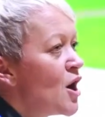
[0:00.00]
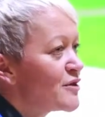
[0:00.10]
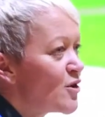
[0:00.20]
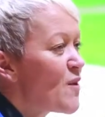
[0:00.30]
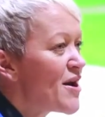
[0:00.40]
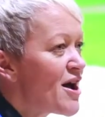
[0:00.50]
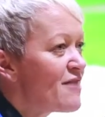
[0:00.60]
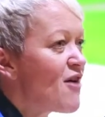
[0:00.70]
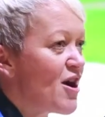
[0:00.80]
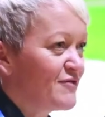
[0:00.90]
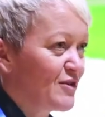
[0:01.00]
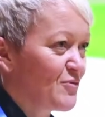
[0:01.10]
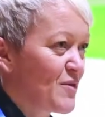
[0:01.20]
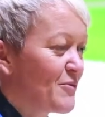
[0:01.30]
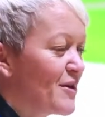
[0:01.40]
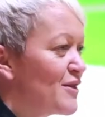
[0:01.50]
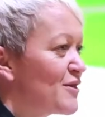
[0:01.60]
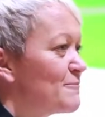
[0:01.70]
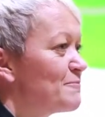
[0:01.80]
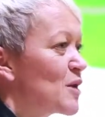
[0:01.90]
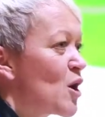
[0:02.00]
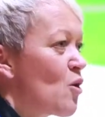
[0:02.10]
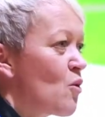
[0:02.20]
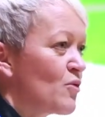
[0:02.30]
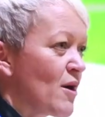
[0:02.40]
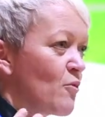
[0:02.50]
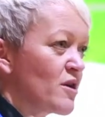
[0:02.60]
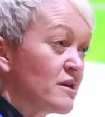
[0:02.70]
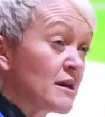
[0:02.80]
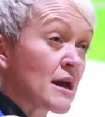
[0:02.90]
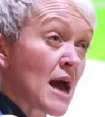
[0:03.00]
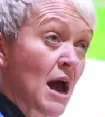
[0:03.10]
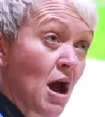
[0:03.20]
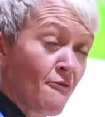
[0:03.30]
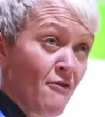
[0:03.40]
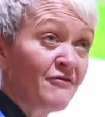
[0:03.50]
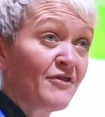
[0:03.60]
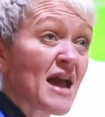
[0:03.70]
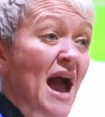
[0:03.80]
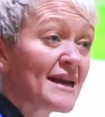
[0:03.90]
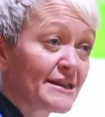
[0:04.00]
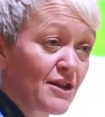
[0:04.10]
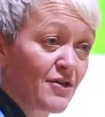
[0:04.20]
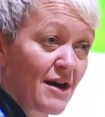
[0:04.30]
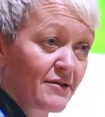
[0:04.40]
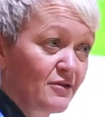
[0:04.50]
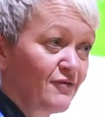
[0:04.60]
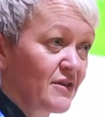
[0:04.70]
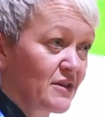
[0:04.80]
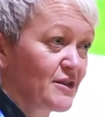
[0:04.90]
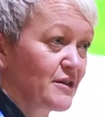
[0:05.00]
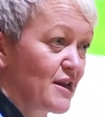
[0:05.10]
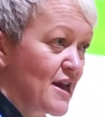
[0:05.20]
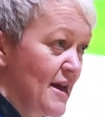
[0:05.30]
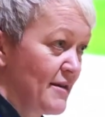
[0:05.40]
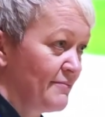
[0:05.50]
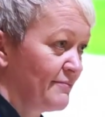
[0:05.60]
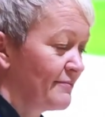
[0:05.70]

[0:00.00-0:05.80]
So when I arrived at the Whitworth, there were roughly 80,000 visitors a year.